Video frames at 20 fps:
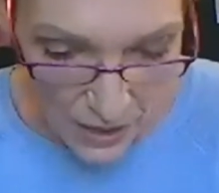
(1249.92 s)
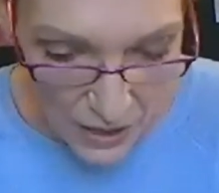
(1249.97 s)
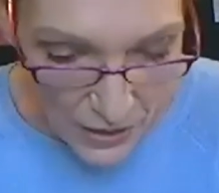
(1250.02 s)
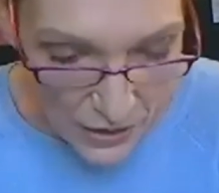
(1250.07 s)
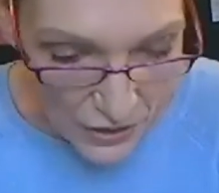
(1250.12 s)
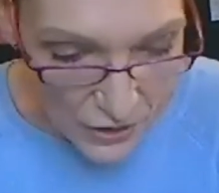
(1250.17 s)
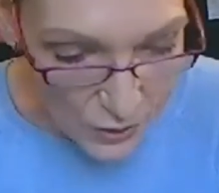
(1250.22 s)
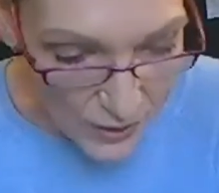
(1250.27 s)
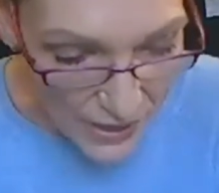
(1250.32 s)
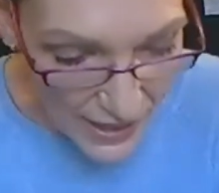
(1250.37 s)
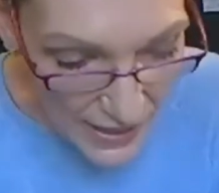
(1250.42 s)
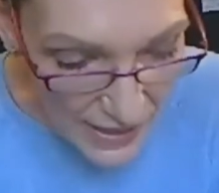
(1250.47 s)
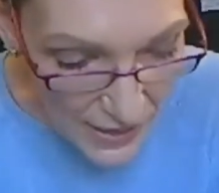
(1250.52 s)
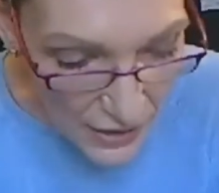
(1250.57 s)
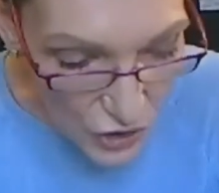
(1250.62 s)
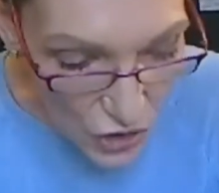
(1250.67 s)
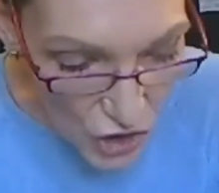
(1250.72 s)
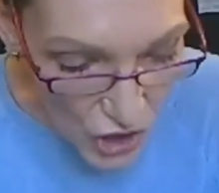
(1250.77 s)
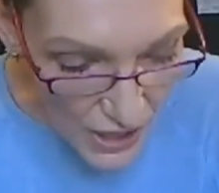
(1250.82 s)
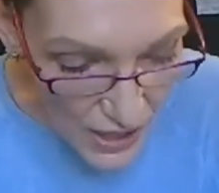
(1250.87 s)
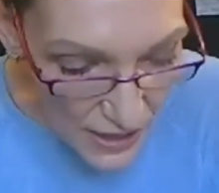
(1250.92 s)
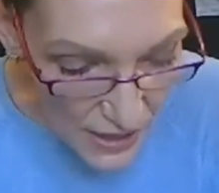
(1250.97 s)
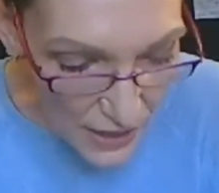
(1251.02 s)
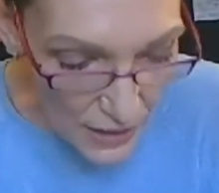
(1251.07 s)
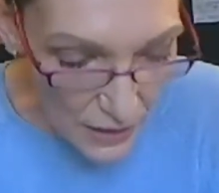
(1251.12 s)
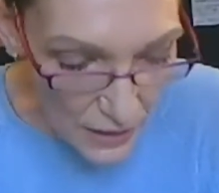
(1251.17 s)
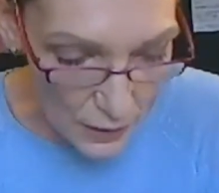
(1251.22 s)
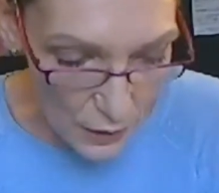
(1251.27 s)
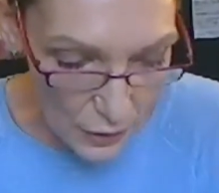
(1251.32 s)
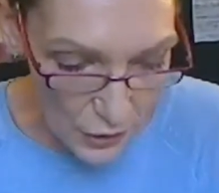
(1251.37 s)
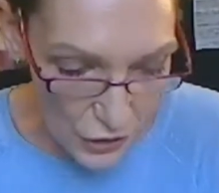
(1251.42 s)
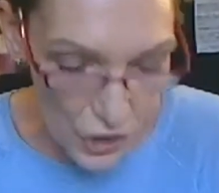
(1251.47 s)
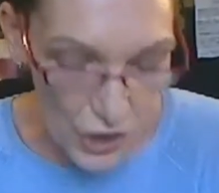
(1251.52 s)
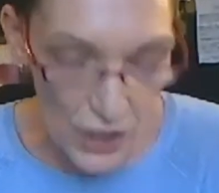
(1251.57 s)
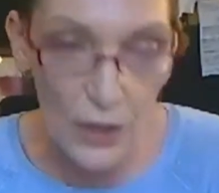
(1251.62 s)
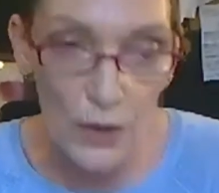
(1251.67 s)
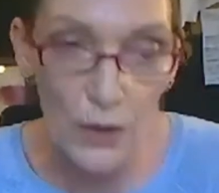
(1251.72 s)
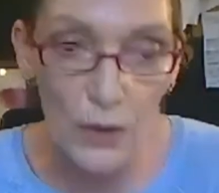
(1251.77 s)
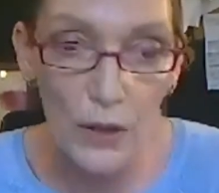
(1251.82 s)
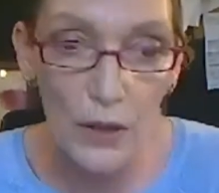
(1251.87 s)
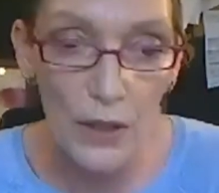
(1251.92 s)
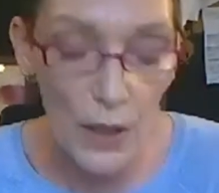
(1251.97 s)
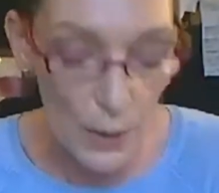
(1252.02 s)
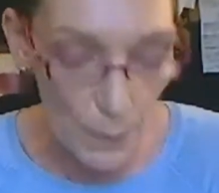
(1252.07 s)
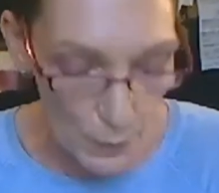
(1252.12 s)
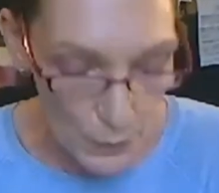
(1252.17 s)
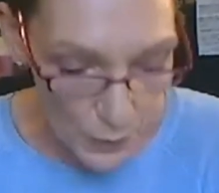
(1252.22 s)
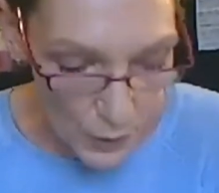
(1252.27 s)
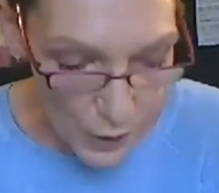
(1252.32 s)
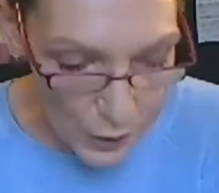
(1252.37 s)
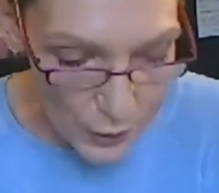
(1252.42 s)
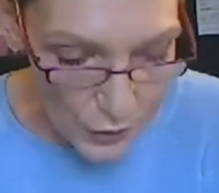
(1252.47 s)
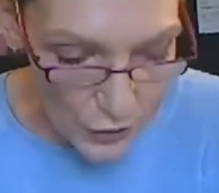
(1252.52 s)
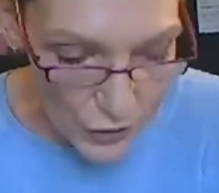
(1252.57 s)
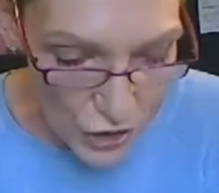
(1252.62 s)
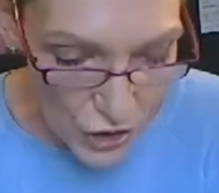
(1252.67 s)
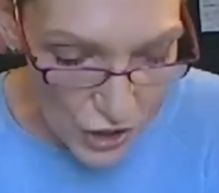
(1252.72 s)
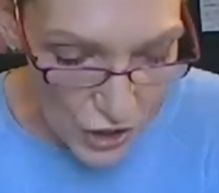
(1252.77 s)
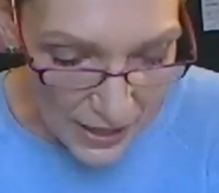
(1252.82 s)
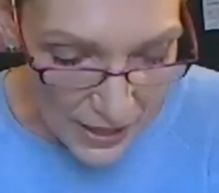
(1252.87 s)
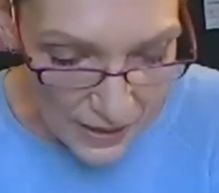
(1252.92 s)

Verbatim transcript: So his genealogical approach